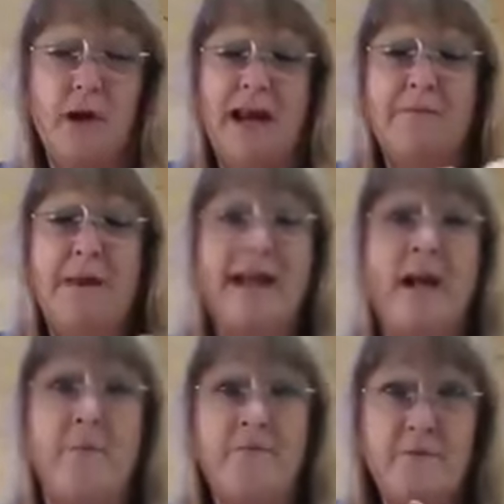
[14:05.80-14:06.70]
and make
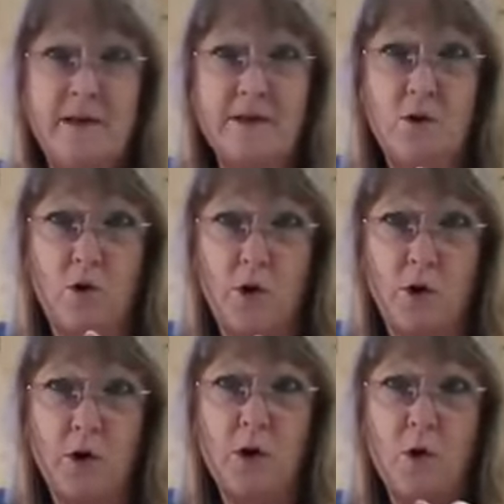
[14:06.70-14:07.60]
up for this
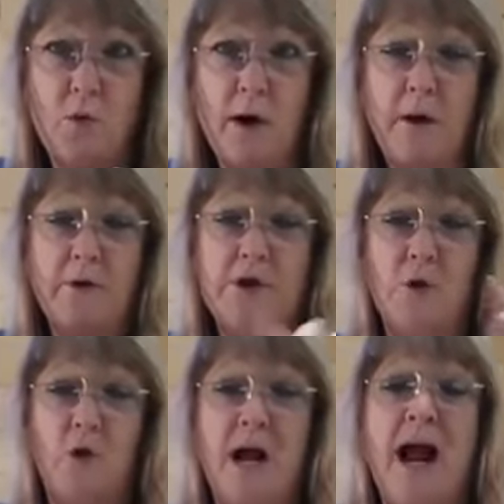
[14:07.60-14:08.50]
corner where I was
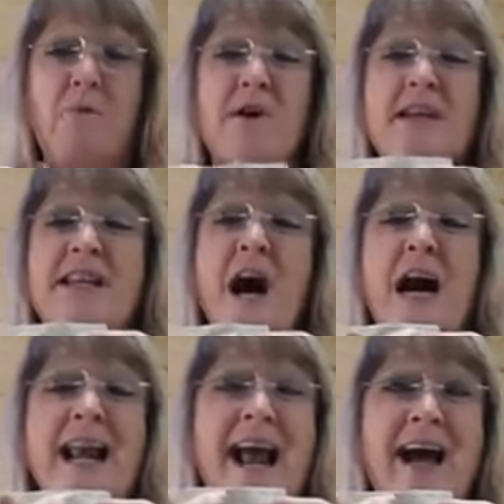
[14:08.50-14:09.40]
short. I would
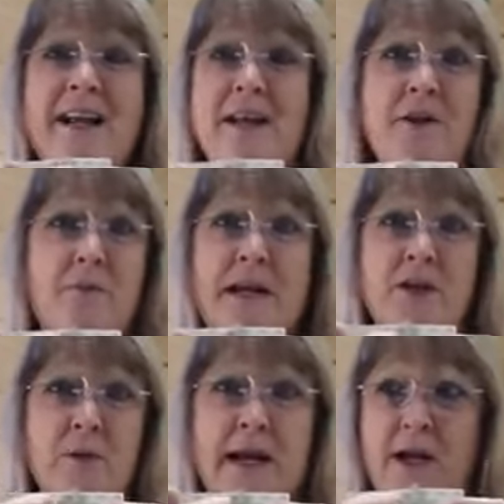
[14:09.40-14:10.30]
not add another
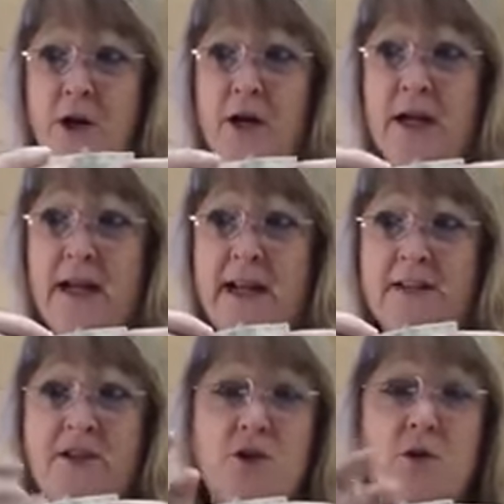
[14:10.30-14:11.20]
piece right here.
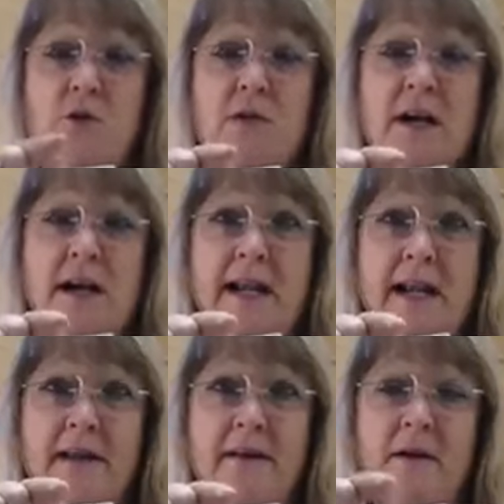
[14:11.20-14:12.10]
It's too
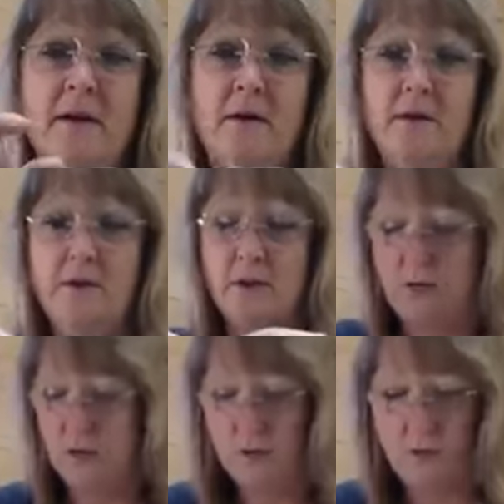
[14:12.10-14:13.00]
tiny.
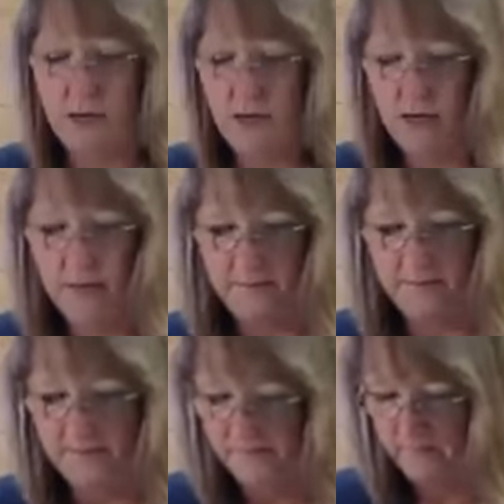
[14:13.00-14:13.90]
So
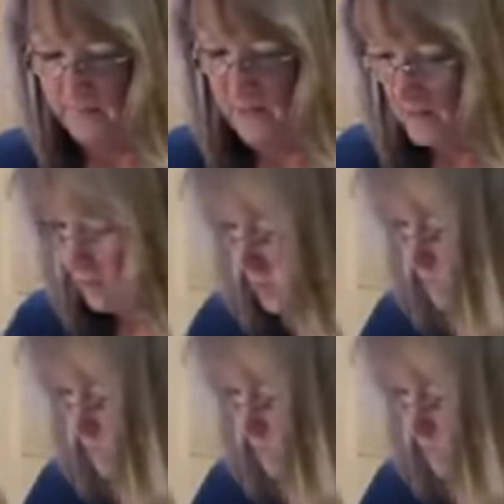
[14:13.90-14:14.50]
we'll